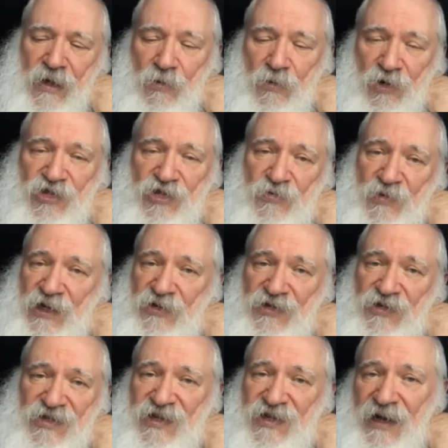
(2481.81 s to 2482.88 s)
which means
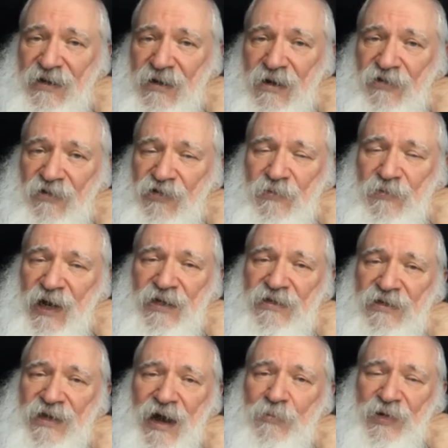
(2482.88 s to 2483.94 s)
it's got to cover many
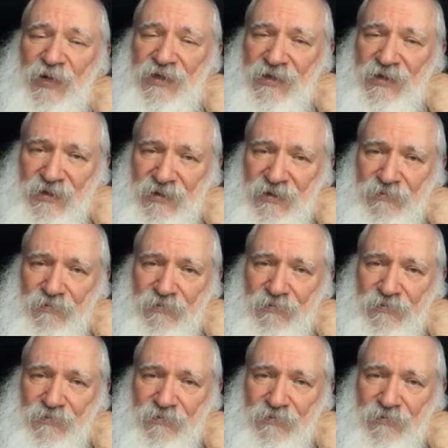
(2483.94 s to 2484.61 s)
topics,